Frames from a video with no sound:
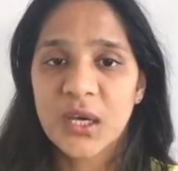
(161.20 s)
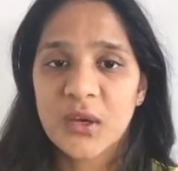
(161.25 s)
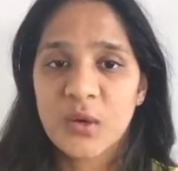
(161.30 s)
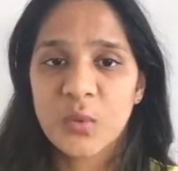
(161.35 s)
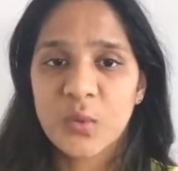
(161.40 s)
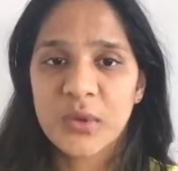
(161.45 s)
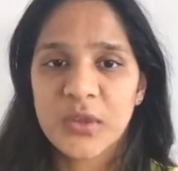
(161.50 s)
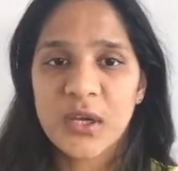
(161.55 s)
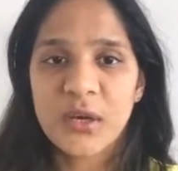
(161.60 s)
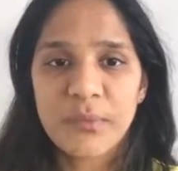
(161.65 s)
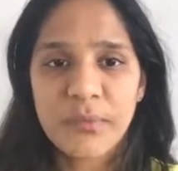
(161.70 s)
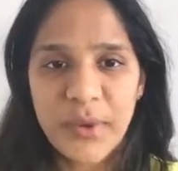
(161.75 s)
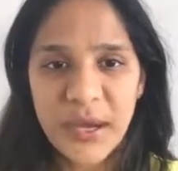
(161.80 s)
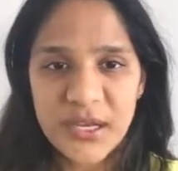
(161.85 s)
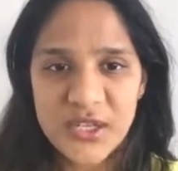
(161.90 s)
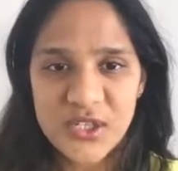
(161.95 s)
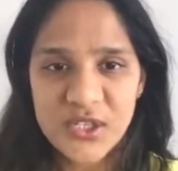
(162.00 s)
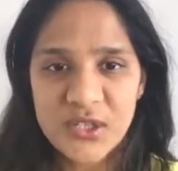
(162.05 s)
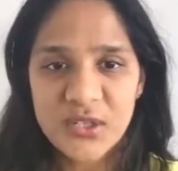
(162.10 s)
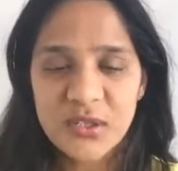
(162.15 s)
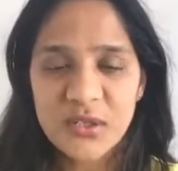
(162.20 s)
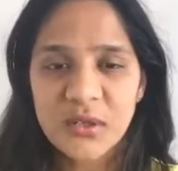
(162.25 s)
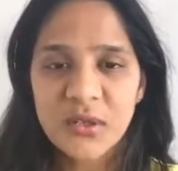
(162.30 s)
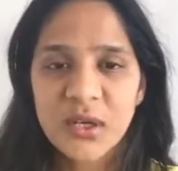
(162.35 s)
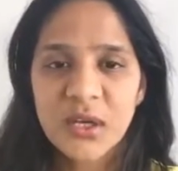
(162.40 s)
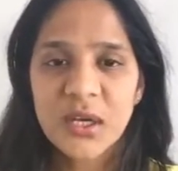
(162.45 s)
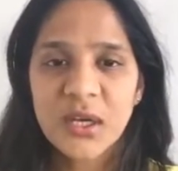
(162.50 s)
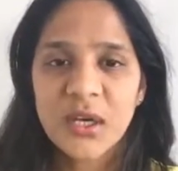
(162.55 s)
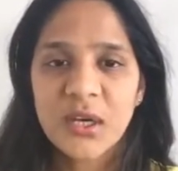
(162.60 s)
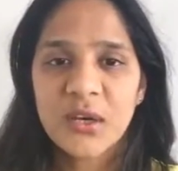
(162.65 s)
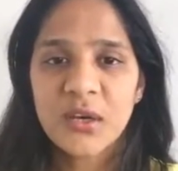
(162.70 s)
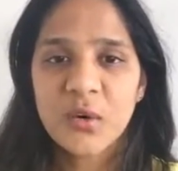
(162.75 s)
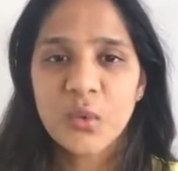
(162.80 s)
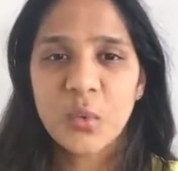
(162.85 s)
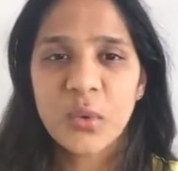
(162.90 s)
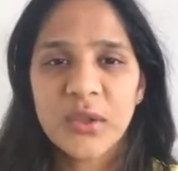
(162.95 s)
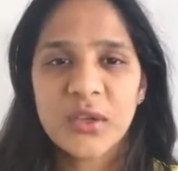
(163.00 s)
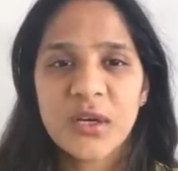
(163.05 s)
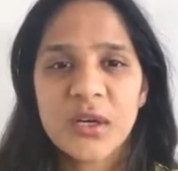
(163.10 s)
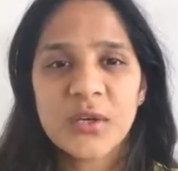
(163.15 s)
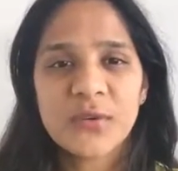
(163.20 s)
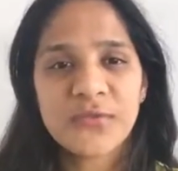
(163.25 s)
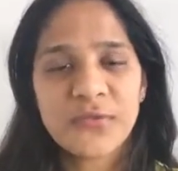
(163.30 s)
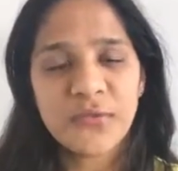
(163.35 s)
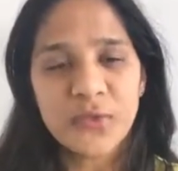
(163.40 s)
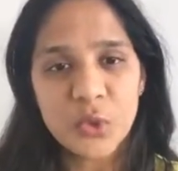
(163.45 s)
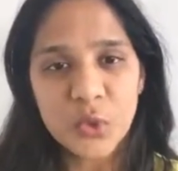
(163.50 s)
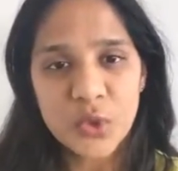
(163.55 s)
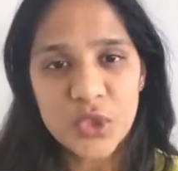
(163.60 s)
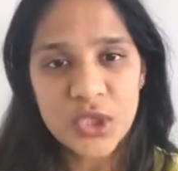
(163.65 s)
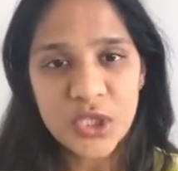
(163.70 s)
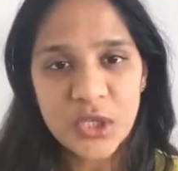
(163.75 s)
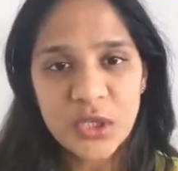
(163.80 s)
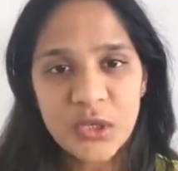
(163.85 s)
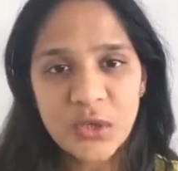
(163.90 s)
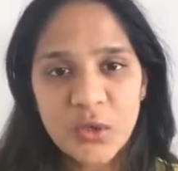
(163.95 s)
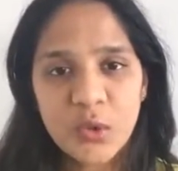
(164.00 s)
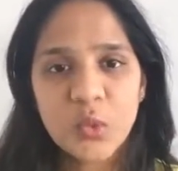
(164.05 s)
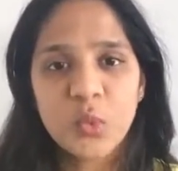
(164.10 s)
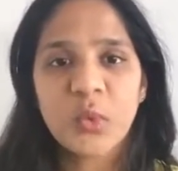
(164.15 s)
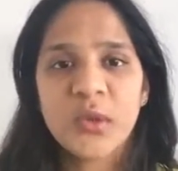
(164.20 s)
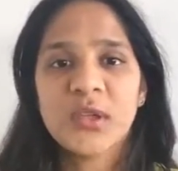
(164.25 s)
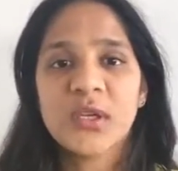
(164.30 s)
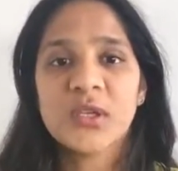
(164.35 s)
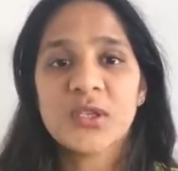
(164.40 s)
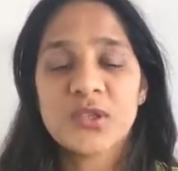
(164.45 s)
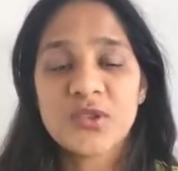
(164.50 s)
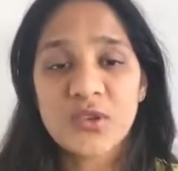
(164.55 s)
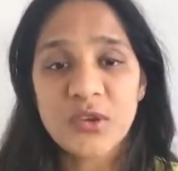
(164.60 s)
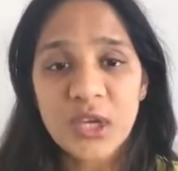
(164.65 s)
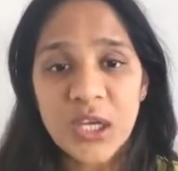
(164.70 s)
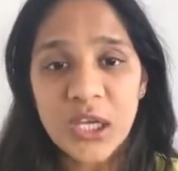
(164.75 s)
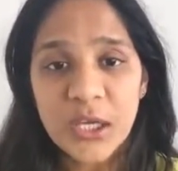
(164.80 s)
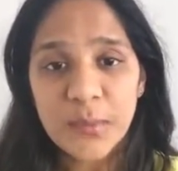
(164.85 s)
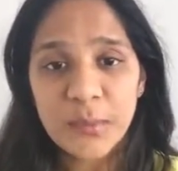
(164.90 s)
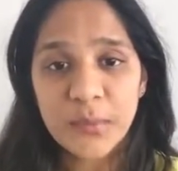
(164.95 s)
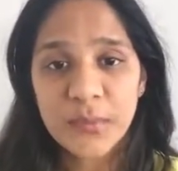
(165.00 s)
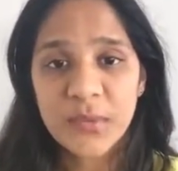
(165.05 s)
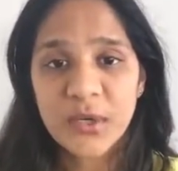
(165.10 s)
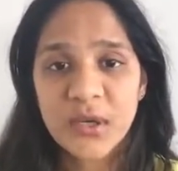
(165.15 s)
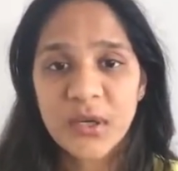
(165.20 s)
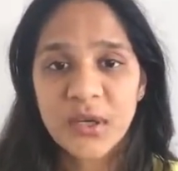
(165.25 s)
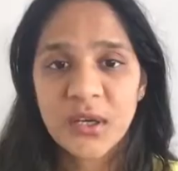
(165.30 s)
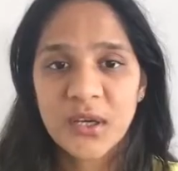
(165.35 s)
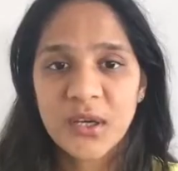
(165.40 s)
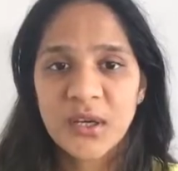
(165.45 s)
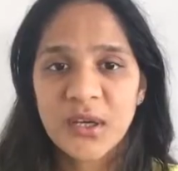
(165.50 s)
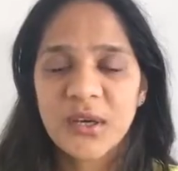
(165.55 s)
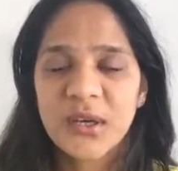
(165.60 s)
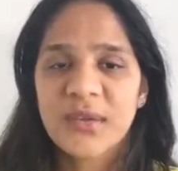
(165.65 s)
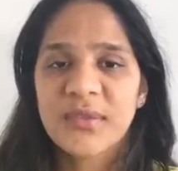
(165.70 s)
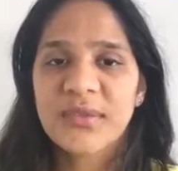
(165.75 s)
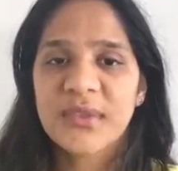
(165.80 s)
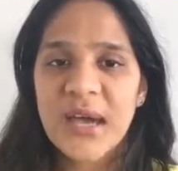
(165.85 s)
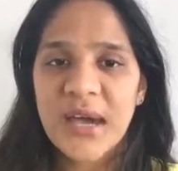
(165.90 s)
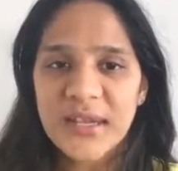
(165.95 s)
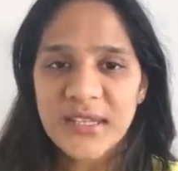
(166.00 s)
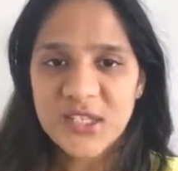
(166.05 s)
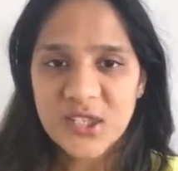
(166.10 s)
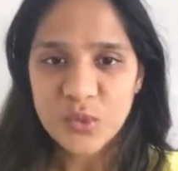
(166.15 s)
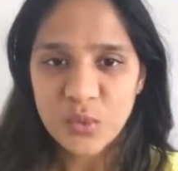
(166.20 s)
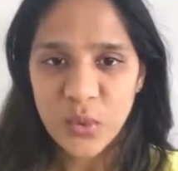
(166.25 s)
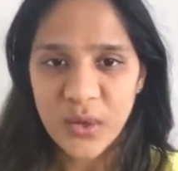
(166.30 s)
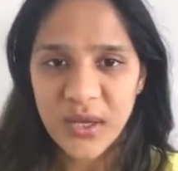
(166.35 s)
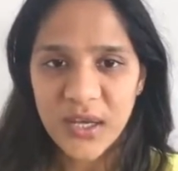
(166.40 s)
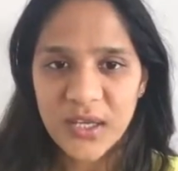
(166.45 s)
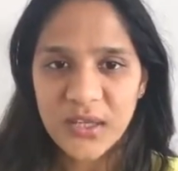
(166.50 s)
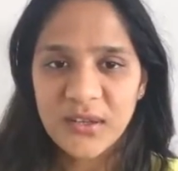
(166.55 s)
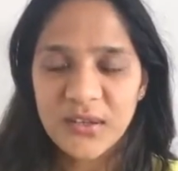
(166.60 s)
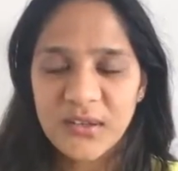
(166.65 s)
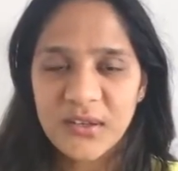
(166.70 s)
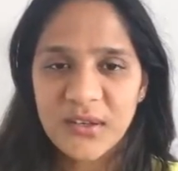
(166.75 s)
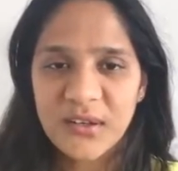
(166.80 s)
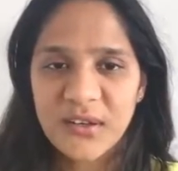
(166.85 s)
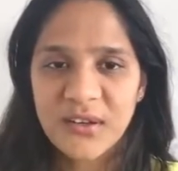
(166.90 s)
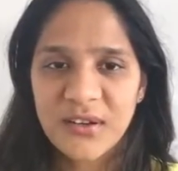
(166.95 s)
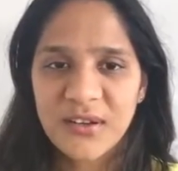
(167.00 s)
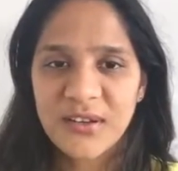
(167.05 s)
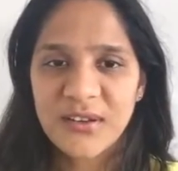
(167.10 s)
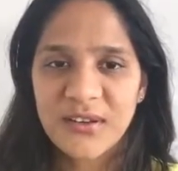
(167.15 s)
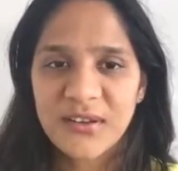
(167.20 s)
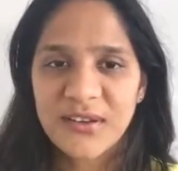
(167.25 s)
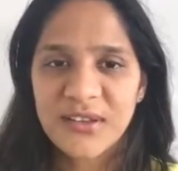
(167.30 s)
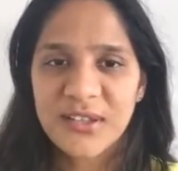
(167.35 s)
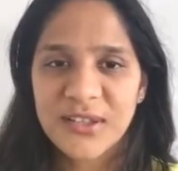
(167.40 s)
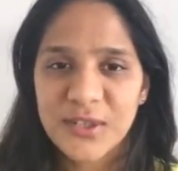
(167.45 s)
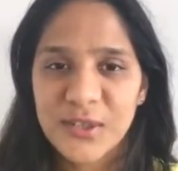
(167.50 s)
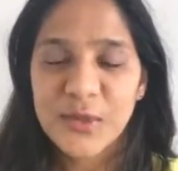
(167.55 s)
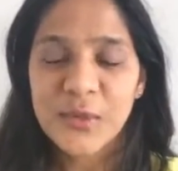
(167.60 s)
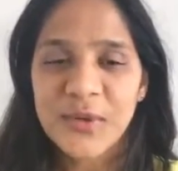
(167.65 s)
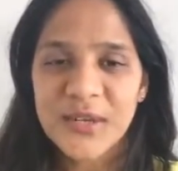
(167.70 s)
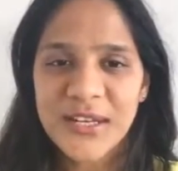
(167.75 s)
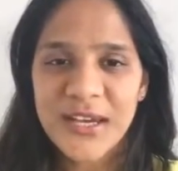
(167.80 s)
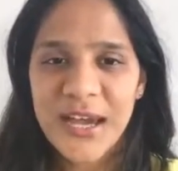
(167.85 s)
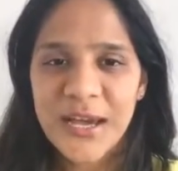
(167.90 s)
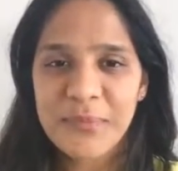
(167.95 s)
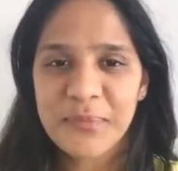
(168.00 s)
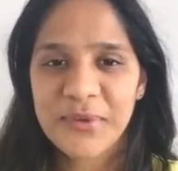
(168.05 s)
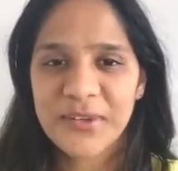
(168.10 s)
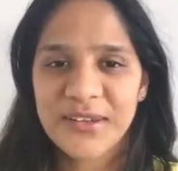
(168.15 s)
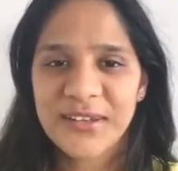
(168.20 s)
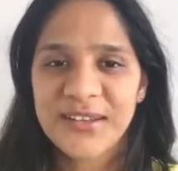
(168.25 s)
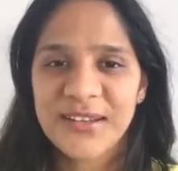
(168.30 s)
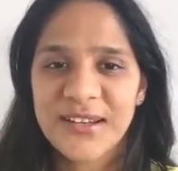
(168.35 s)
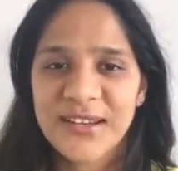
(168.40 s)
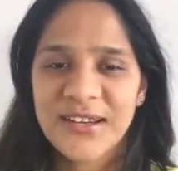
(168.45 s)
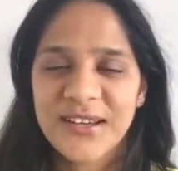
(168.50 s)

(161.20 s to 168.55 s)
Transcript: with her passion, with her future, with a dream, that's when, you know what happened?